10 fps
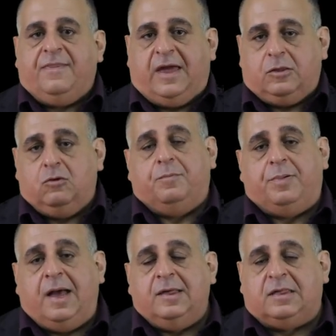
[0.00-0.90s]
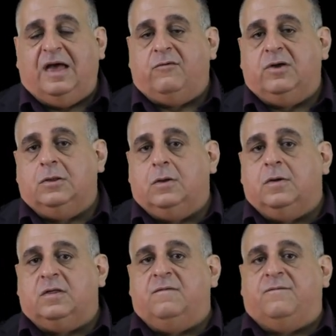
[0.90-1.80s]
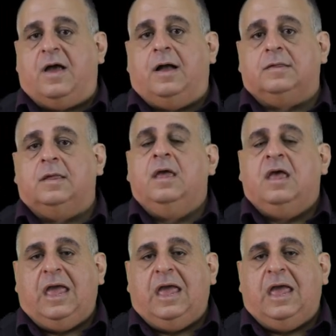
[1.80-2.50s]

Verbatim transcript: that took place over in Lourdes in France,